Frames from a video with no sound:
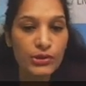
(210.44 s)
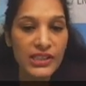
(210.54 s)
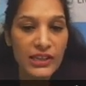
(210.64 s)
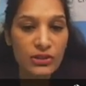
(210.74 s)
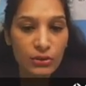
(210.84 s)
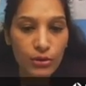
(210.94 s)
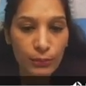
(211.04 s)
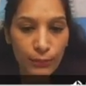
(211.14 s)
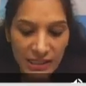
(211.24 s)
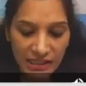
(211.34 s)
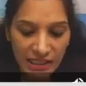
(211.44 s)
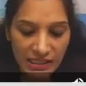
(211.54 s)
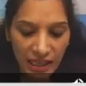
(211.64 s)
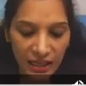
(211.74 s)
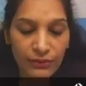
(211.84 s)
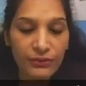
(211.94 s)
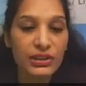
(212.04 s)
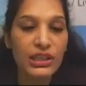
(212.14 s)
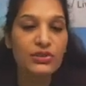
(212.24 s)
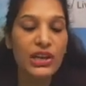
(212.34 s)
cytochrome B6F,
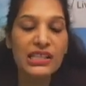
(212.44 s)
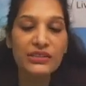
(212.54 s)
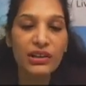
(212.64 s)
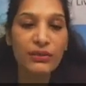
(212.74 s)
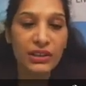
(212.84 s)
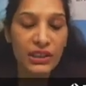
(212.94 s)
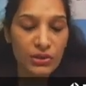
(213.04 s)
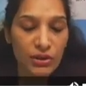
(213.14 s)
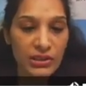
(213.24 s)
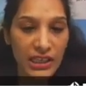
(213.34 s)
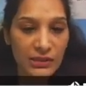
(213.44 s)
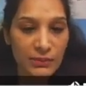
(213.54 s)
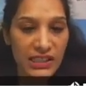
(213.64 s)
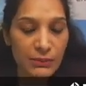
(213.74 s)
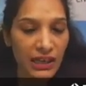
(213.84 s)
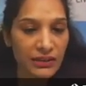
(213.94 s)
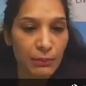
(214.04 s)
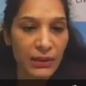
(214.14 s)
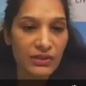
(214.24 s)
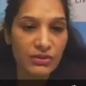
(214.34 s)
the transfer of electron takes place by the
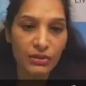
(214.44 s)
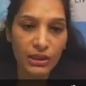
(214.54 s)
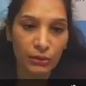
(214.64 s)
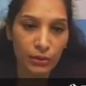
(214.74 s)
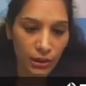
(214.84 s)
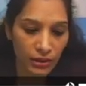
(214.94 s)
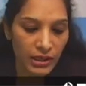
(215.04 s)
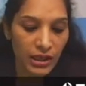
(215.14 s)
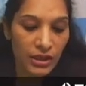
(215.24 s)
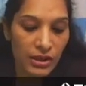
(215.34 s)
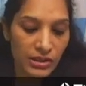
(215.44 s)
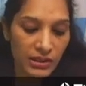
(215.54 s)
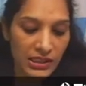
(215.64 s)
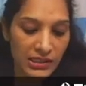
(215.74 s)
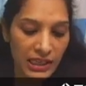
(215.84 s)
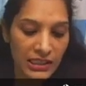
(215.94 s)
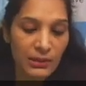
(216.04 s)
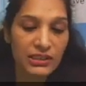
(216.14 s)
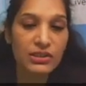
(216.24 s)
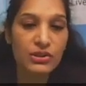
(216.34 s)
plastocyanin. So this
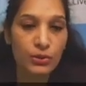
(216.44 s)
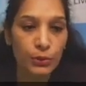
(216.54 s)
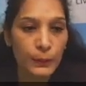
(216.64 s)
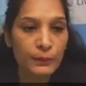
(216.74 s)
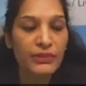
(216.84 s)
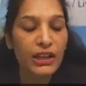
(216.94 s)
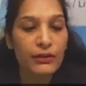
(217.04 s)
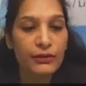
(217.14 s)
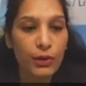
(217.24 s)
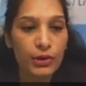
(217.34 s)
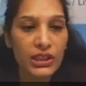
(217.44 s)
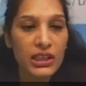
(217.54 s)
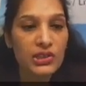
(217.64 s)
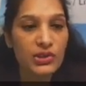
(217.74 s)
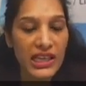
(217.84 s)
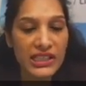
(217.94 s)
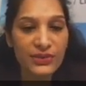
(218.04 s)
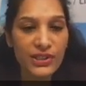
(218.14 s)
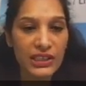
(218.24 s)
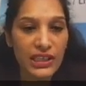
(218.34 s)
statement is true. Fourth,
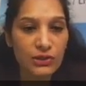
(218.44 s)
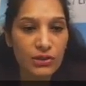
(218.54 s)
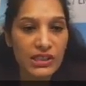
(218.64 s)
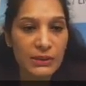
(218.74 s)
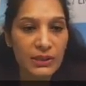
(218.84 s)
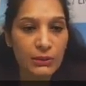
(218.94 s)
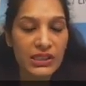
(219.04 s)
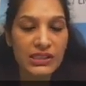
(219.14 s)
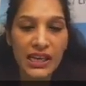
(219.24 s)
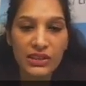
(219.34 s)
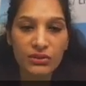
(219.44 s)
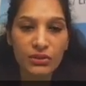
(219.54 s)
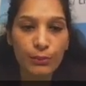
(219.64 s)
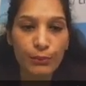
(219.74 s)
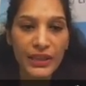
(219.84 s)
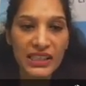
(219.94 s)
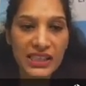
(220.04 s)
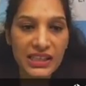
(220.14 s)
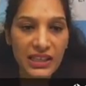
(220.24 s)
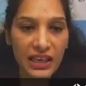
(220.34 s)
transfers electrons between cytochrome
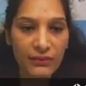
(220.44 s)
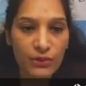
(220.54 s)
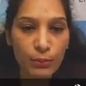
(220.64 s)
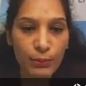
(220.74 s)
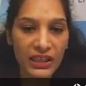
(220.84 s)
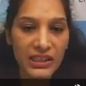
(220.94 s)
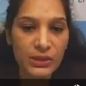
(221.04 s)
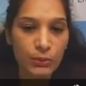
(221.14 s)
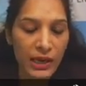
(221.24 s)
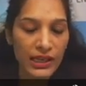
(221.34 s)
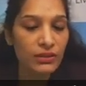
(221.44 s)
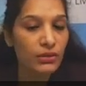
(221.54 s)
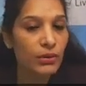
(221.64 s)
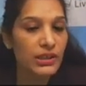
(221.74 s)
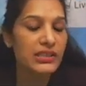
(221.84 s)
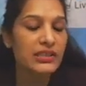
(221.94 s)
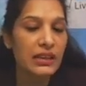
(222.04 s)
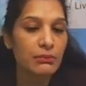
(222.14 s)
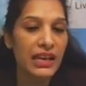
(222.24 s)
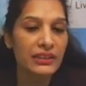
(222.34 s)
B6F to PS1. No, it is
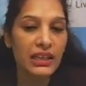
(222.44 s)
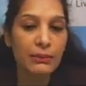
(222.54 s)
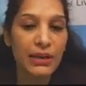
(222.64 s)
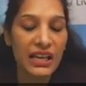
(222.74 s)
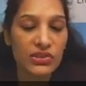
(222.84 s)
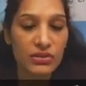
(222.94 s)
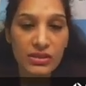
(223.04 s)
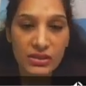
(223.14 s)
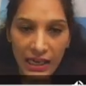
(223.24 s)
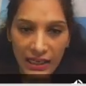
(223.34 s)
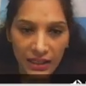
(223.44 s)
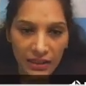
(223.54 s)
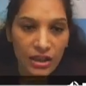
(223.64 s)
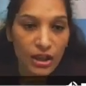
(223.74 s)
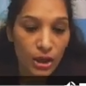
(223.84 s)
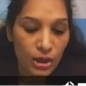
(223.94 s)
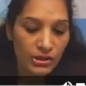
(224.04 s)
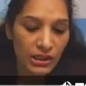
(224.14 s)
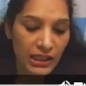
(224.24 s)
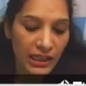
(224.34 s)
done by the plastocyanin.
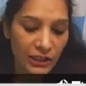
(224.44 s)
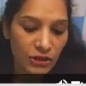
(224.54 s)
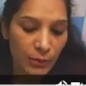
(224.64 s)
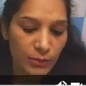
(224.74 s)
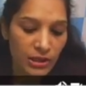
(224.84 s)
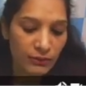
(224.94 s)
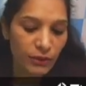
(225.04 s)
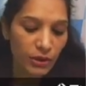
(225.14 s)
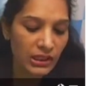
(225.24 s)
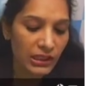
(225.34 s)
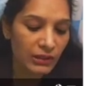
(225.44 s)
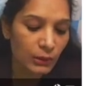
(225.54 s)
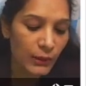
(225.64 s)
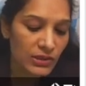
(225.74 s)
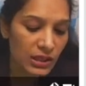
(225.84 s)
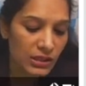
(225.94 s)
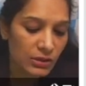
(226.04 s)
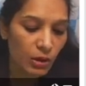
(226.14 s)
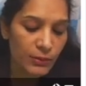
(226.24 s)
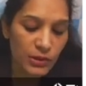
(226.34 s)
So the correct option for the given question is
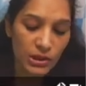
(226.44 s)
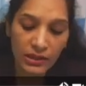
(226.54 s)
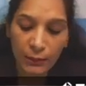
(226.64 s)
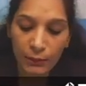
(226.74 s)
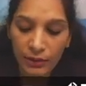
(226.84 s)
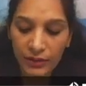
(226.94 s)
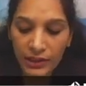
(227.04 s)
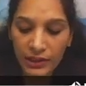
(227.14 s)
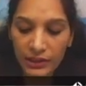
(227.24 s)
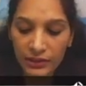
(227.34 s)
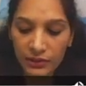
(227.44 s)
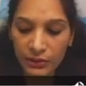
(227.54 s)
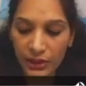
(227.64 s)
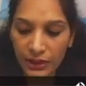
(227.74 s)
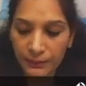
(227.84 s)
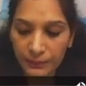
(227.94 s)
option number 3.